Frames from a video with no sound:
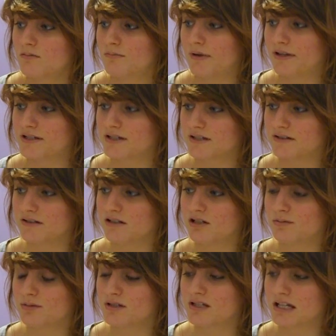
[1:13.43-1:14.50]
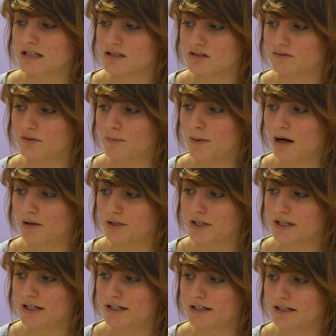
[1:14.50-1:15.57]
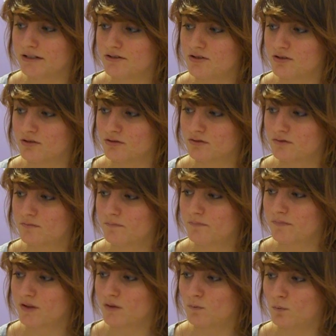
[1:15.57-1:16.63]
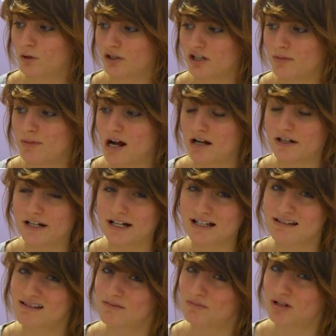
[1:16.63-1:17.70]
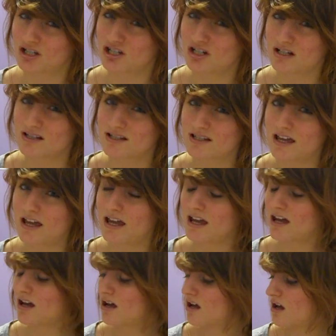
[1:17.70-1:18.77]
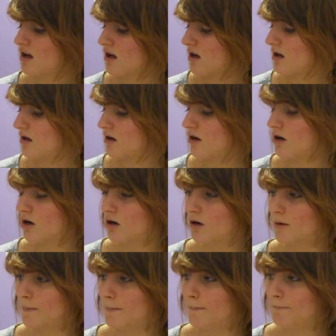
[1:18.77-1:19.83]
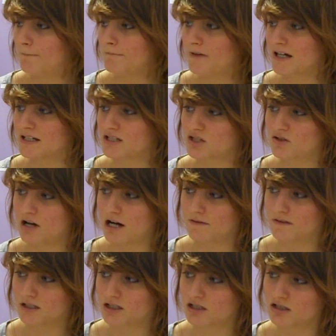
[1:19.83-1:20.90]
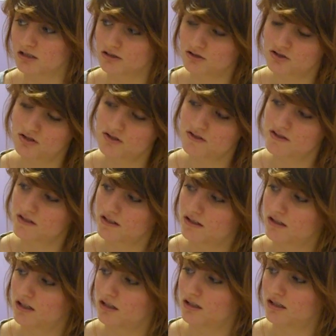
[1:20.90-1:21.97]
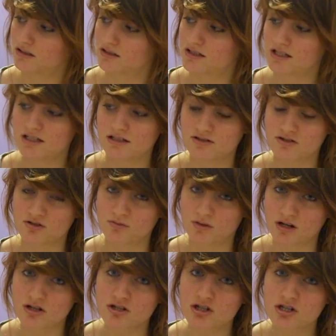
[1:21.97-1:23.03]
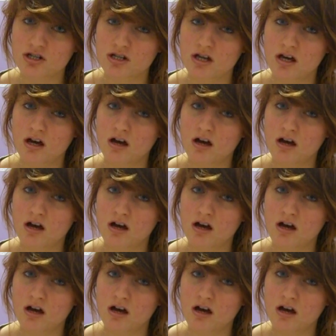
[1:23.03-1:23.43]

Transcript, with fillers: basically obsessive about it and I don't worry about it as much, I'd say. Um, I still have that conscious thinking not to eat too much,